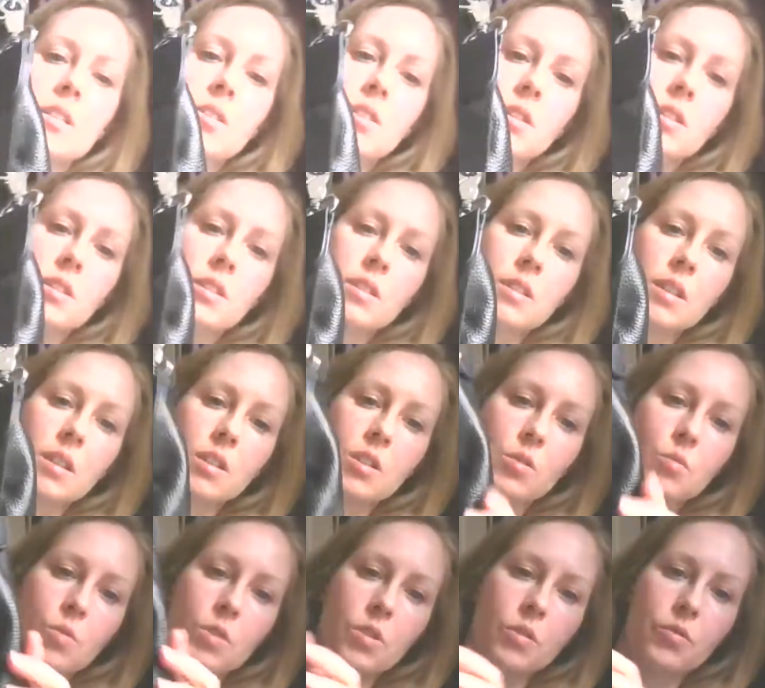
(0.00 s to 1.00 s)
you can just see this
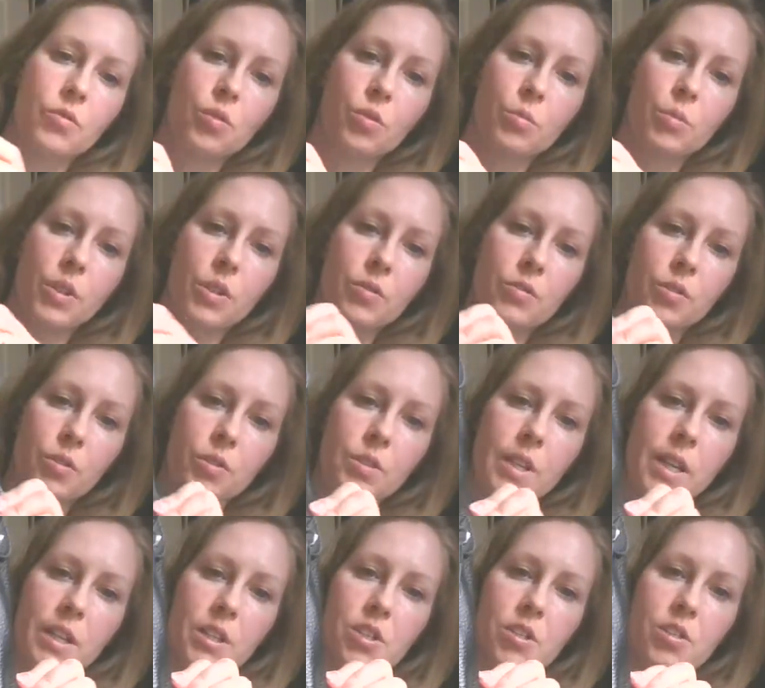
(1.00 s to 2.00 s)
wonderful, beautiful
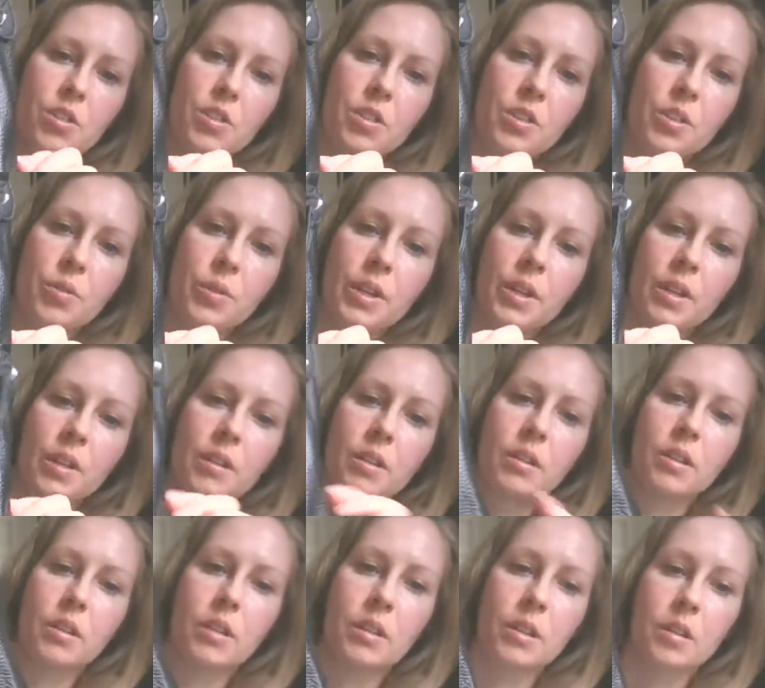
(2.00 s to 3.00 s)
texture to it.
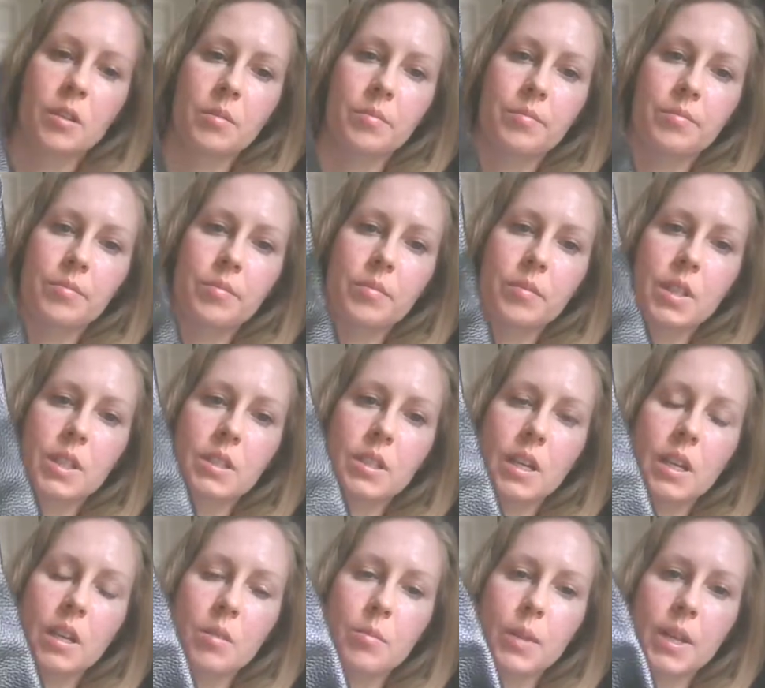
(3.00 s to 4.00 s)
It's
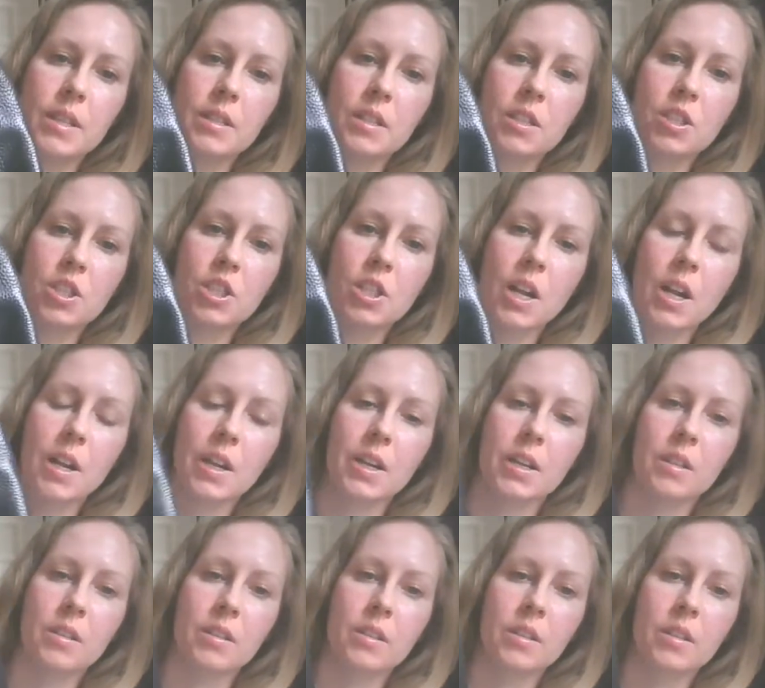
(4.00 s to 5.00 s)
got an amazing
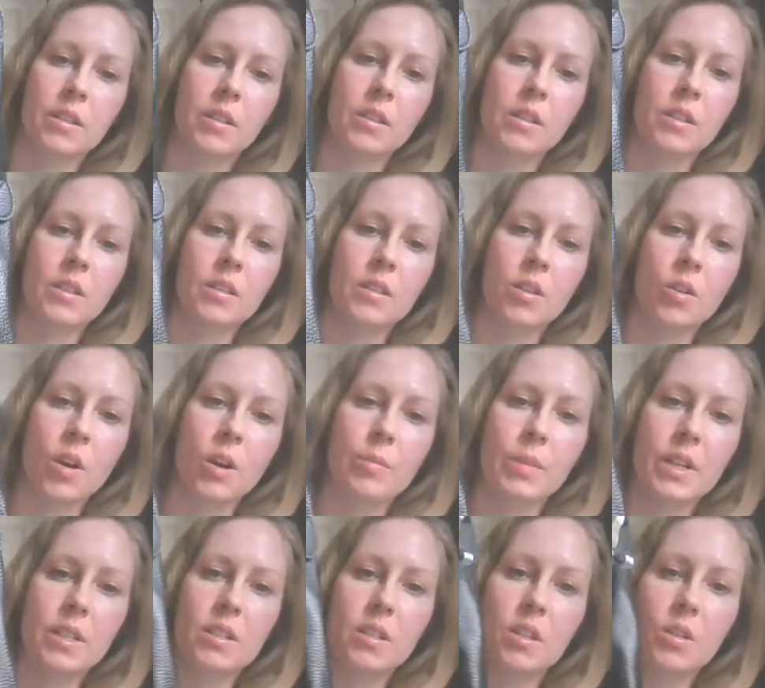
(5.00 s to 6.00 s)
shine. So I'm
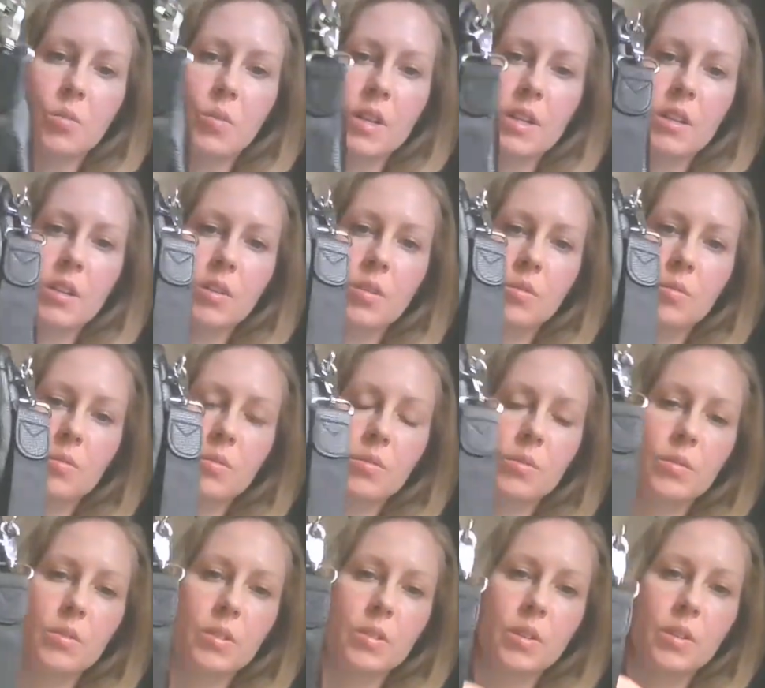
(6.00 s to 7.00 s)
next to the window,
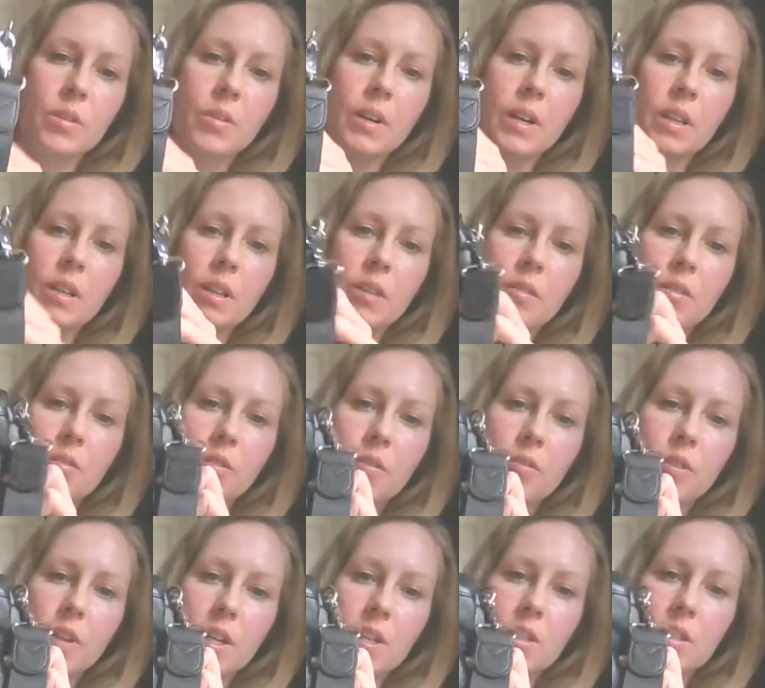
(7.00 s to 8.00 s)
so I love the
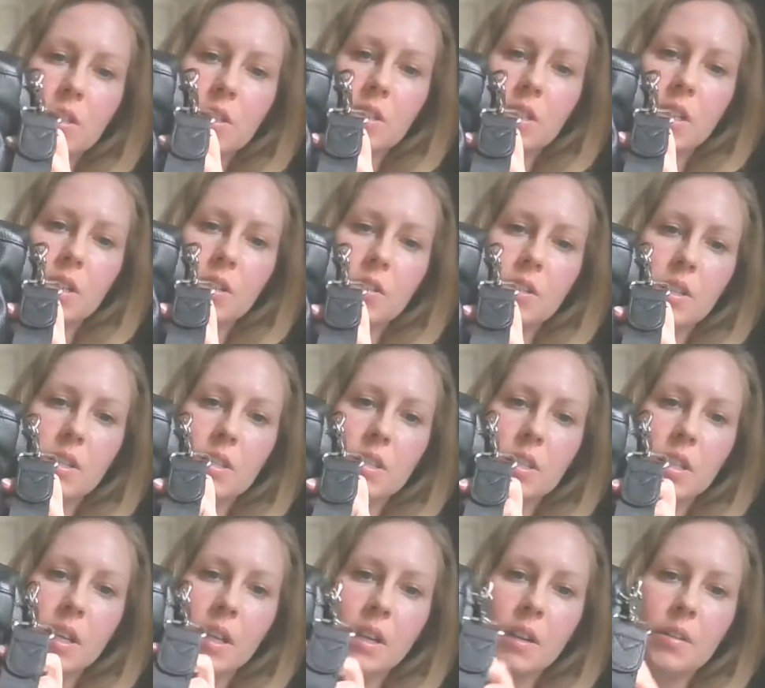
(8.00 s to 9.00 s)
reflections that you can
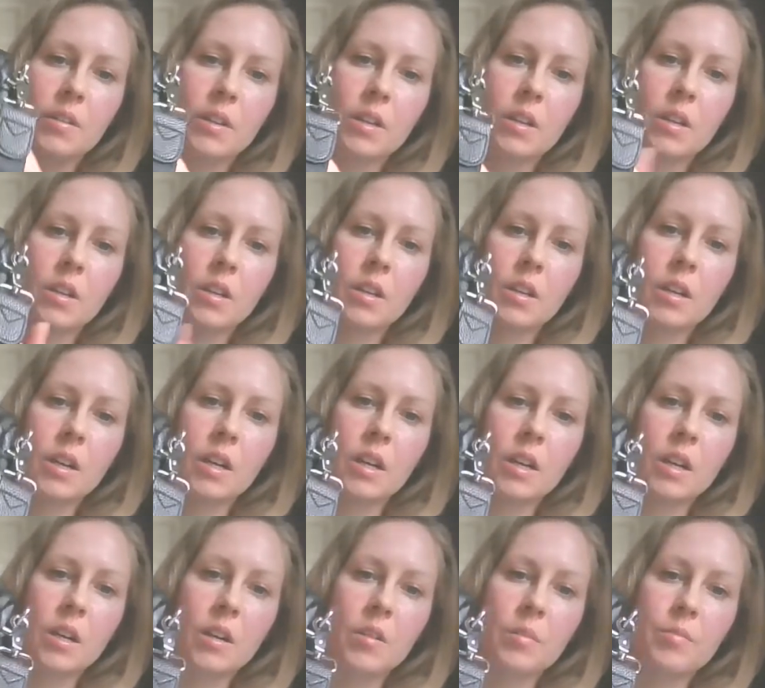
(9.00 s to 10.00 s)
see.
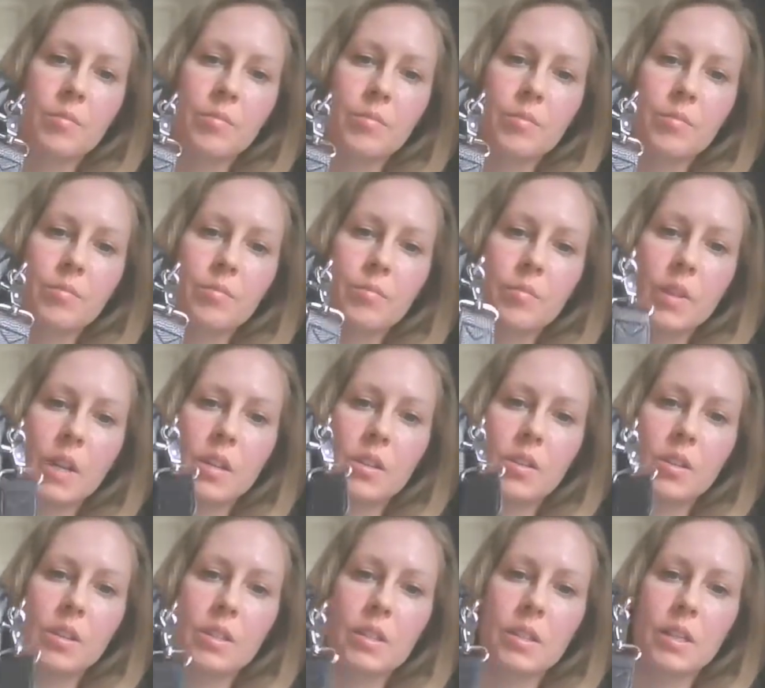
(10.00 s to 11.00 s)
And you
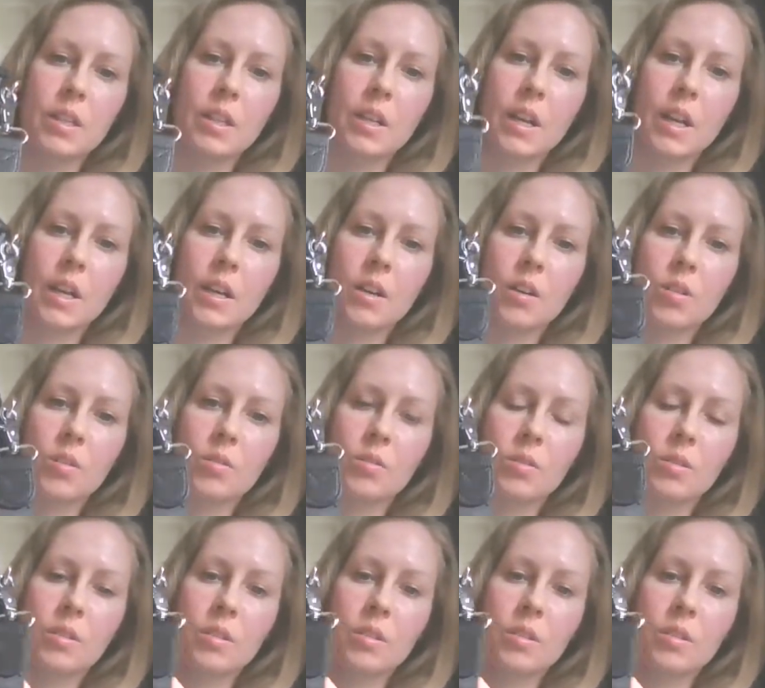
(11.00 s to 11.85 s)
can see how